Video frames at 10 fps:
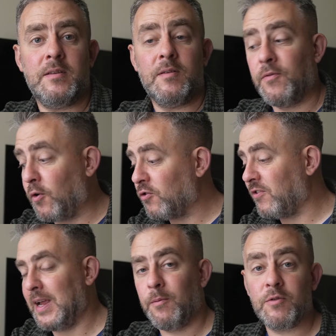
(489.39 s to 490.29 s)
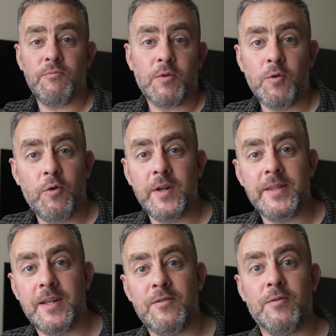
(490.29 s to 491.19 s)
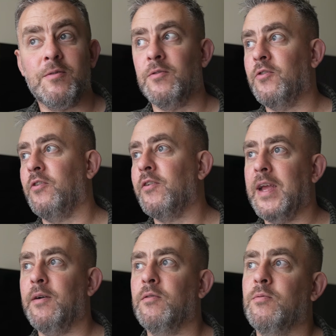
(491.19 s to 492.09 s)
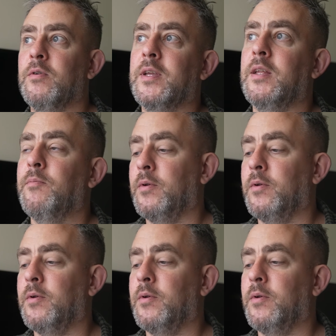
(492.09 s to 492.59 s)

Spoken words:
unfortunately I wasn't recording then, so I couldn't have shown you how it was working,